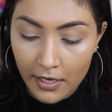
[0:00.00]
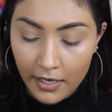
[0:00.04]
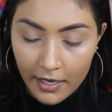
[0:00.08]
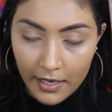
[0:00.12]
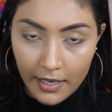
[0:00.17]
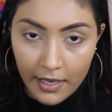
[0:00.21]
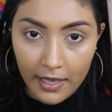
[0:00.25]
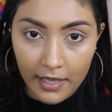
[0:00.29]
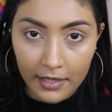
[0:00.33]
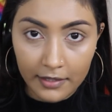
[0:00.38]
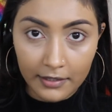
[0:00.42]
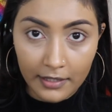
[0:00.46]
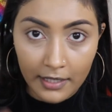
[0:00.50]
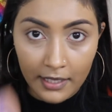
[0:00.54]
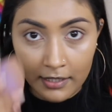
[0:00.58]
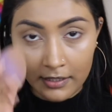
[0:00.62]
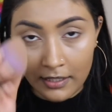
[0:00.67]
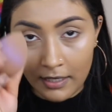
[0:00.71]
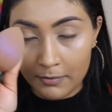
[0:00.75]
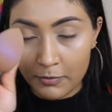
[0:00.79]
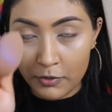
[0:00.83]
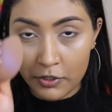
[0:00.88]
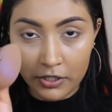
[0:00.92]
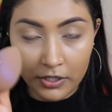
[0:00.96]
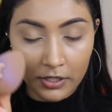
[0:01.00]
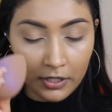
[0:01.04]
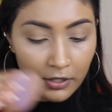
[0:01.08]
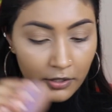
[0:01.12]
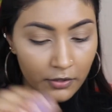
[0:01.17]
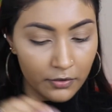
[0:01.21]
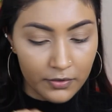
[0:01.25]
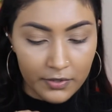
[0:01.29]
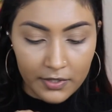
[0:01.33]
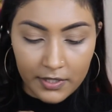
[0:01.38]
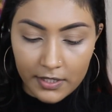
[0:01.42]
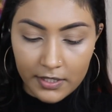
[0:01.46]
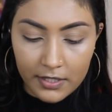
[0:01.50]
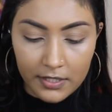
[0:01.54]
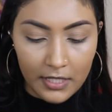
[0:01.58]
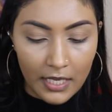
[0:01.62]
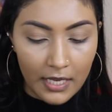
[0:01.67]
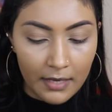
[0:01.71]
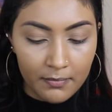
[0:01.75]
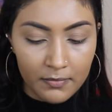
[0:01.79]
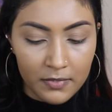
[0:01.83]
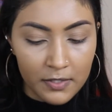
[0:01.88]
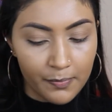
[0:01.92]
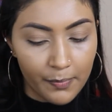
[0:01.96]
And then I'm just going to use the
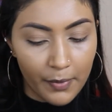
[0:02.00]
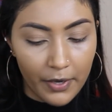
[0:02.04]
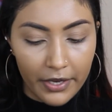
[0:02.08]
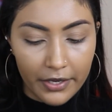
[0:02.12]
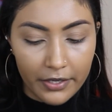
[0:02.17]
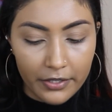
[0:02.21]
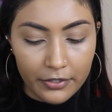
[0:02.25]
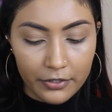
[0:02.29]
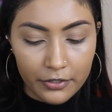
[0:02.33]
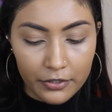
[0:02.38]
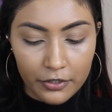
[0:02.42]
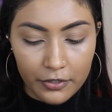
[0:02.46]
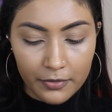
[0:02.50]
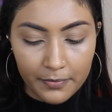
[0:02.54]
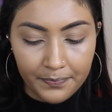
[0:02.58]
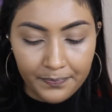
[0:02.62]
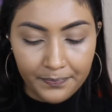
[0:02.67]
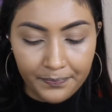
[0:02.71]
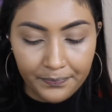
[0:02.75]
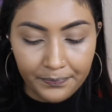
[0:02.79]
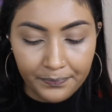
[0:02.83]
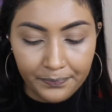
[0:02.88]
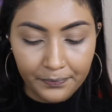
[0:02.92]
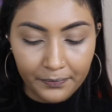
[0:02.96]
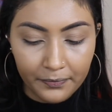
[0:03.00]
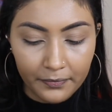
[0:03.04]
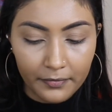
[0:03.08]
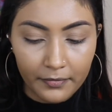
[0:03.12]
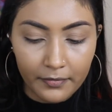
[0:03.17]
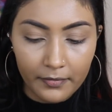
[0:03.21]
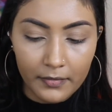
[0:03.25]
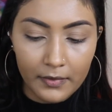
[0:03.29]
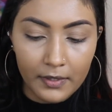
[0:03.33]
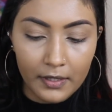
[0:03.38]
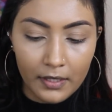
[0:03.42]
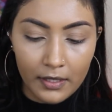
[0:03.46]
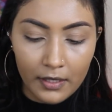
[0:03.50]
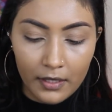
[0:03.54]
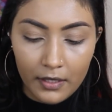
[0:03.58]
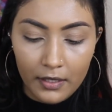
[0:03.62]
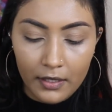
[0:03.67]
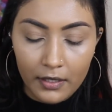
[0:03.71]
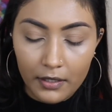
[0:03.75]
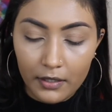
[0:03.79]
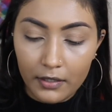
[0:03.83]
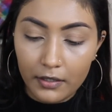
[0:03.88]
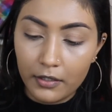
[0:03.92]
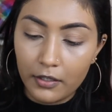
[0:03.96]
same sponge,
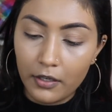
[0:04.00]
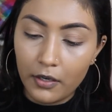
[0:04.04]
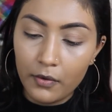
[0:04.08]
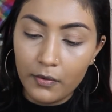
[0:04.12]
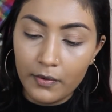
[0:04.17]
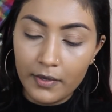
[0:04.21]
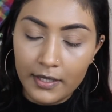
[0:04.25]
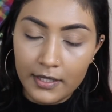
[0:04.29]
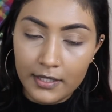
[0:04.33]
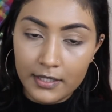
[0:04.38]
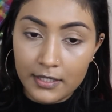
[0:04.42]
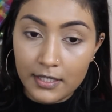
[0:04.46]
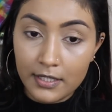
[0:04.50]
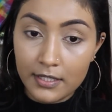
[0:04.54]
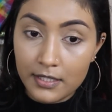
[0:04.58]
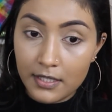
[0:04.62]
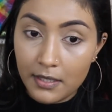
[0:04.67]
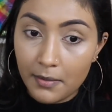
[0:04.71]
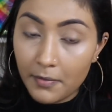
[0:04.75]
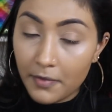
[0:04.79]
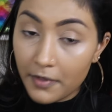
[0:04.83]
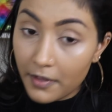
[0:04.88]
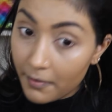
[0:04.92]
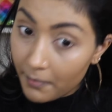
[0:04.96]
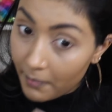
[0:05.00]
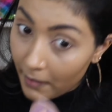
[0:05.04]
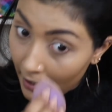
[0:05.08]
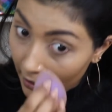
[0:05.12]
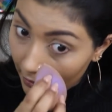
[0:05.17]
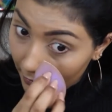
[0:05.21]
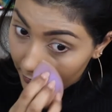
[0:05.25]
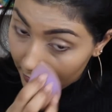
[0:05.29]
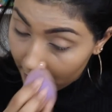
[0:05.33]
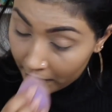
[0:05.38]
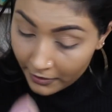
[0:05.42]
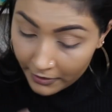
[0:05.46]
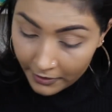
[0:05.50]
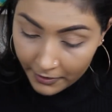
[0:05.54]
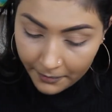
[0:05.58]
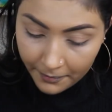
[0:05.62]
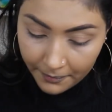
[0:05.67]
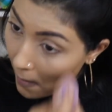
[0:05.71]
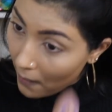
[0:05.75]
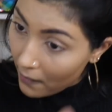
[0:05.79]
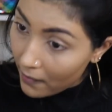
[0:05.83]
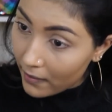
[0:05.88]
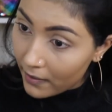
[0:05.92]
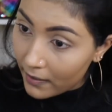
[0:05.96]
go into some of the powder,
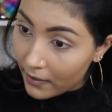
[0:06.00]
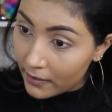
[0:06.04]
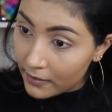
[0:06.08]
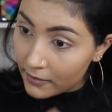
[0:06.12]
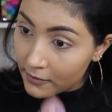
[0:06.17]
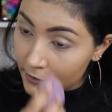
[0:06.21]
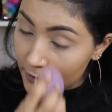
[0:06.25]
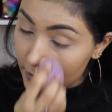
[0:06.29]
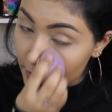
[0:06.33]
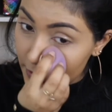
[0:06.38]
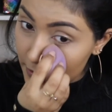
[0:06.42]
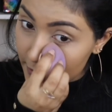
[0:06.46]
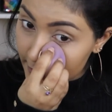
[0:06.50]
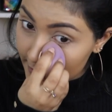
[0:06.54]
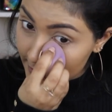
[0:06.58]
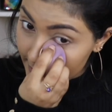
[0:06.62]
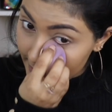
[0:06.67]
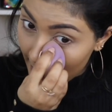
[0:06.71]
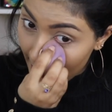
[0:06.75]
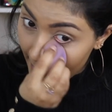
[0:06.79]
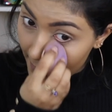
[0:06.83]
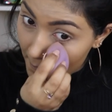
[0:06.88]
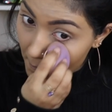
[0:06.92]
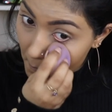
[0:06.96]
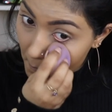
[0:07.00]
and just set.